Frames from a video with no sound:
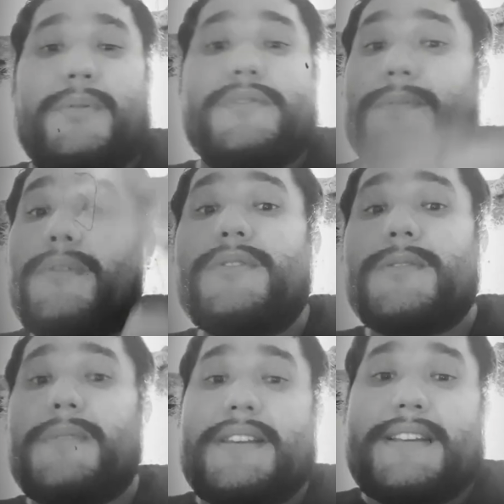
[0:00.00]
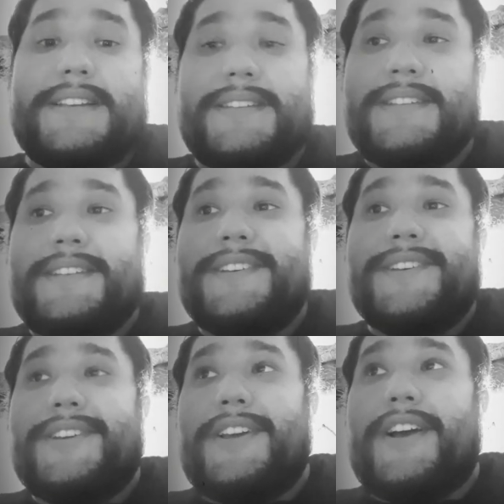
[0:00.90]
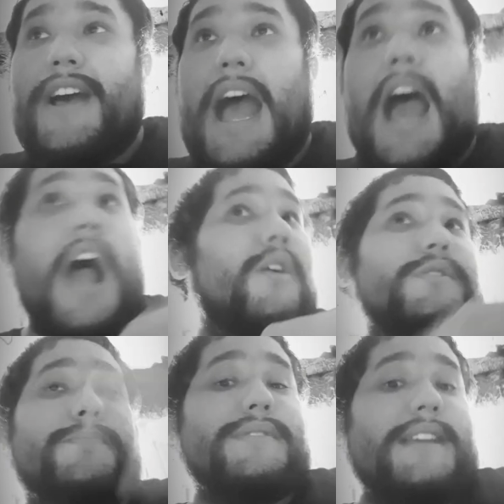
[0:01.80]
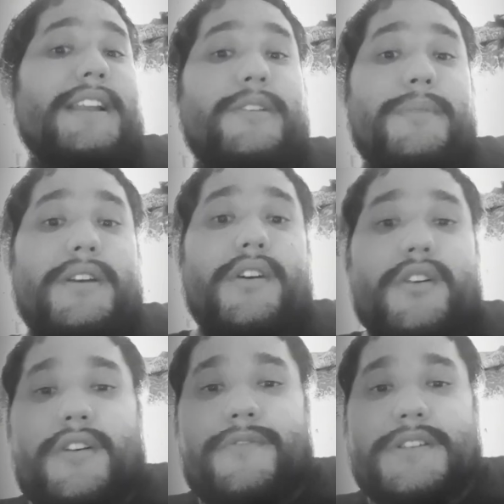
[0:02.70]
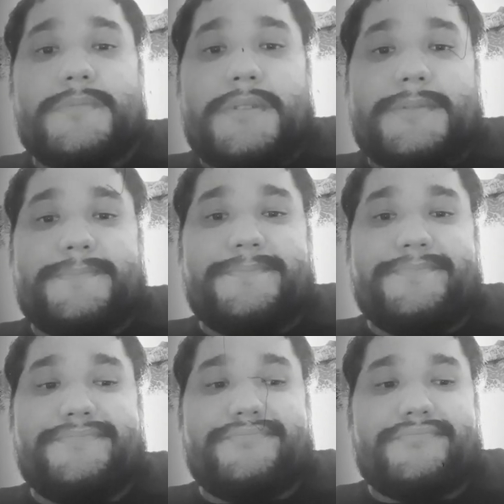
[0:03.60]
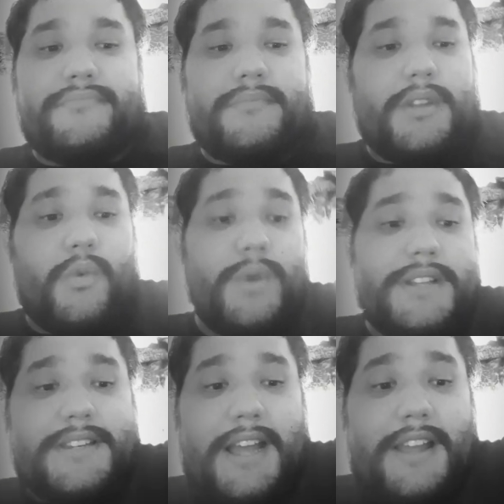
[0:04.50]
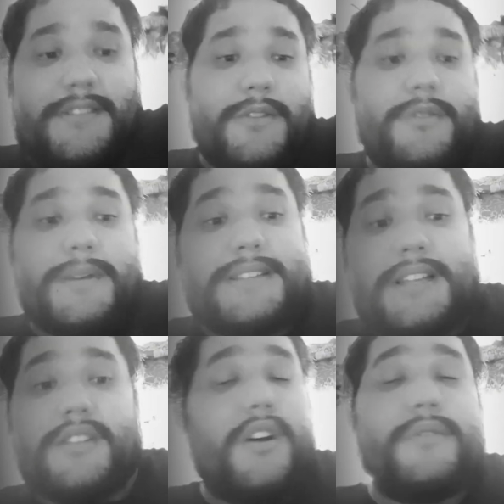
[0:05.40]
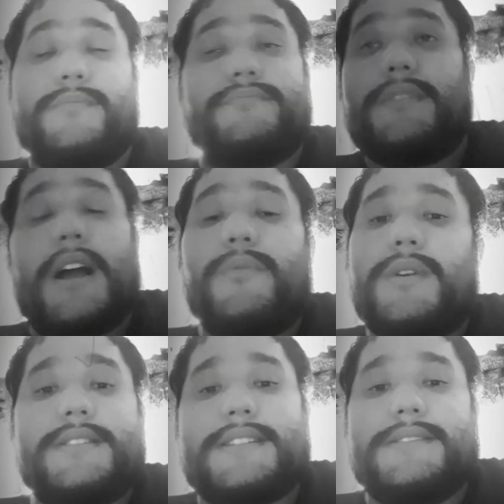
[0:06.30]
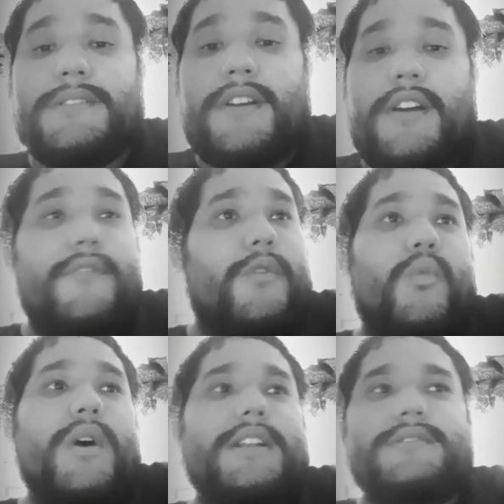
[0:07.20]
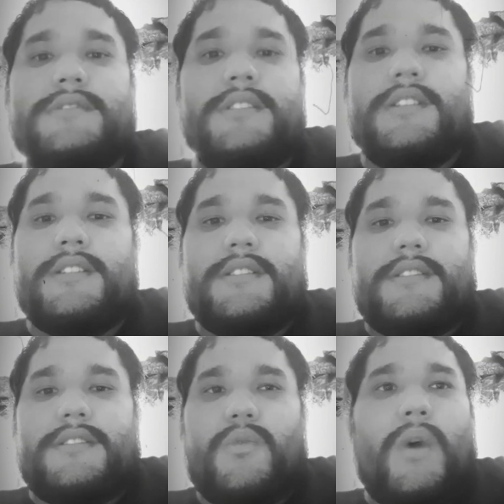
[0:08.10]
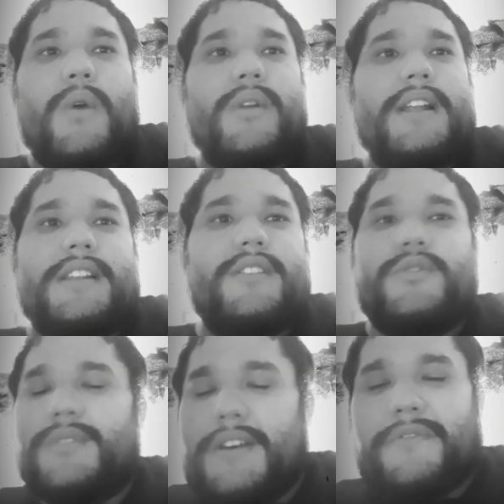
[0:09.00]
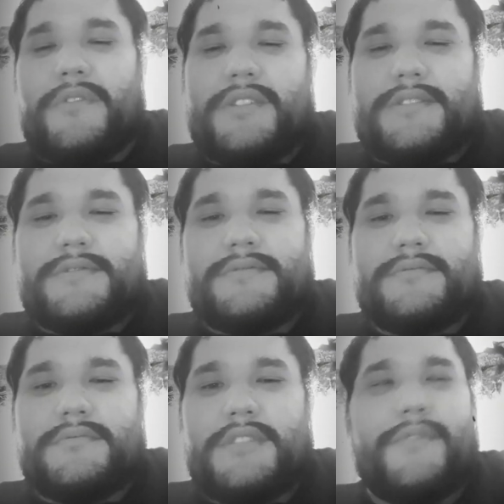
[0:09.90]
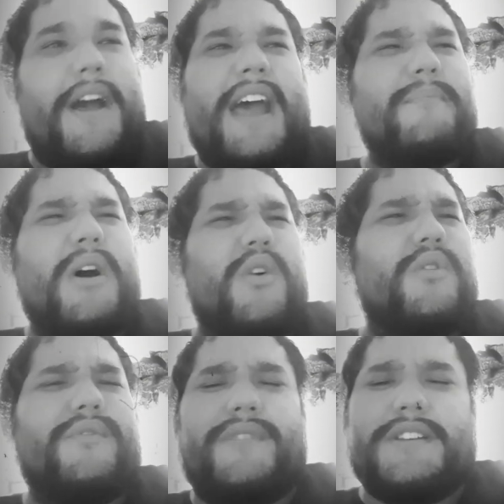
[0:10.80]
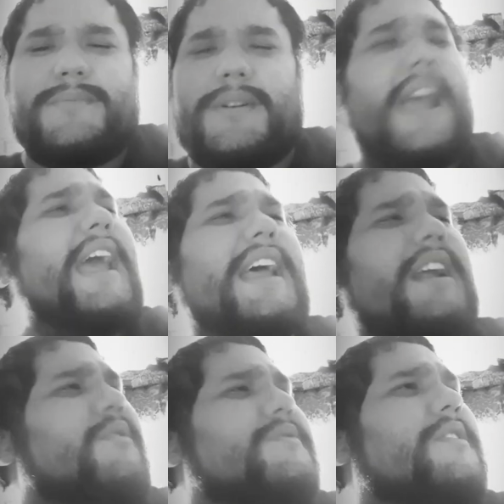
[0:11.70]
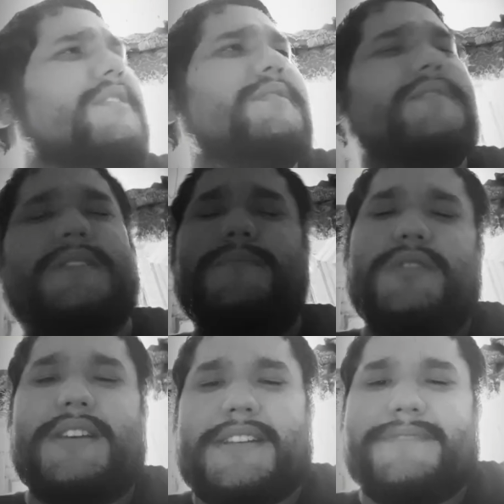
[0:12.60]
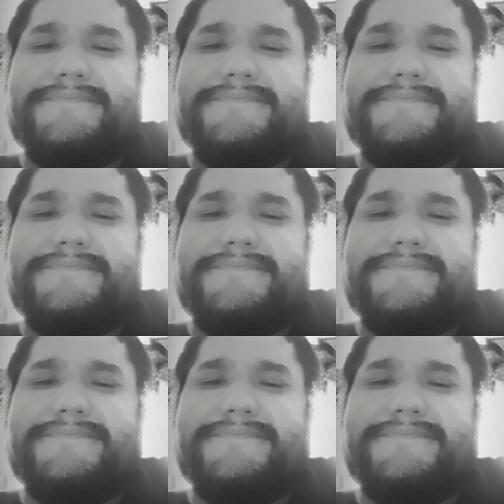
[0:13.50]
supposedly I was pretending to be a girl on Facebook. Which I had told him, I said, no, I wasn't. For what? Why would I need to do that for? If I had my own Facebook and I was talking to some chick